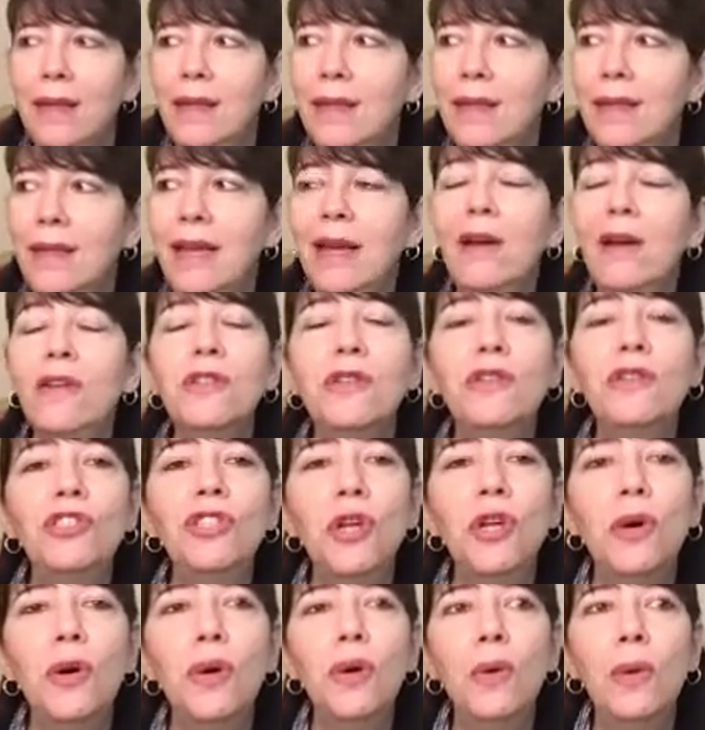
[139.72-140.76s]
They also
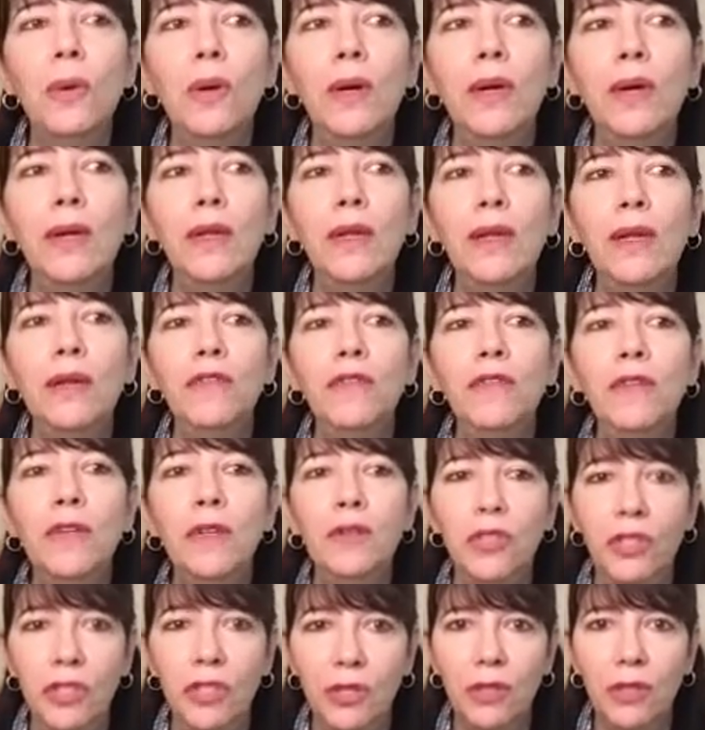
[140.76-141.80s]
show
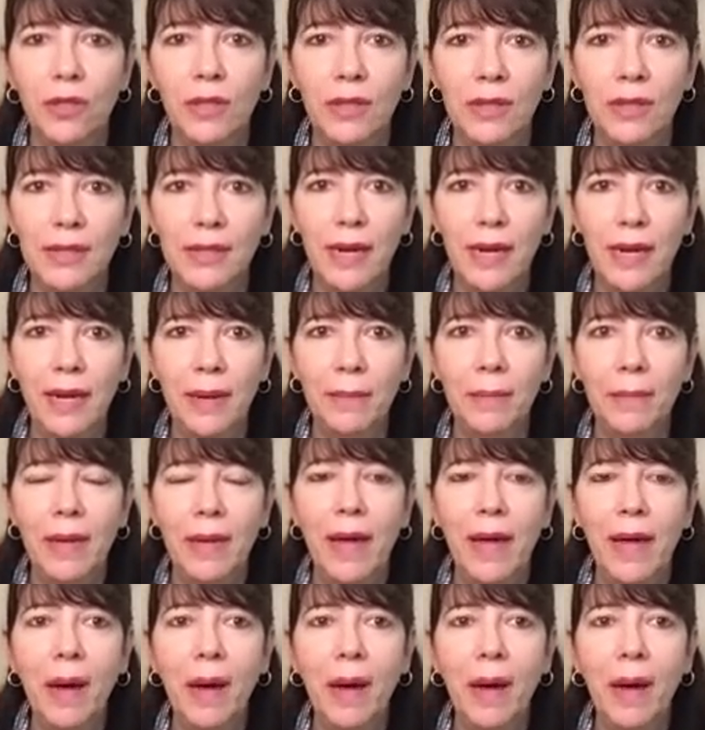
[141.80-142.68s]
future time,